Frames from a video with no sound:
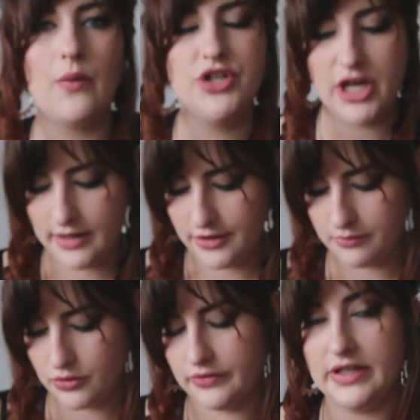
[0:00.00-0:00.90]
I wish I had
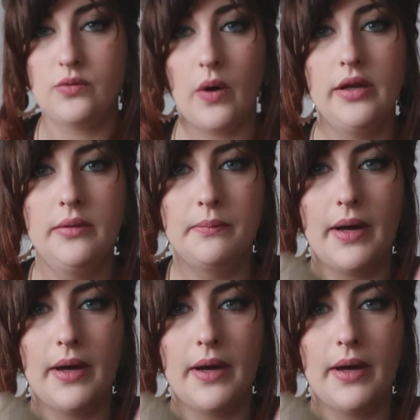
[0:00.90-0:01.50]
done more of this one.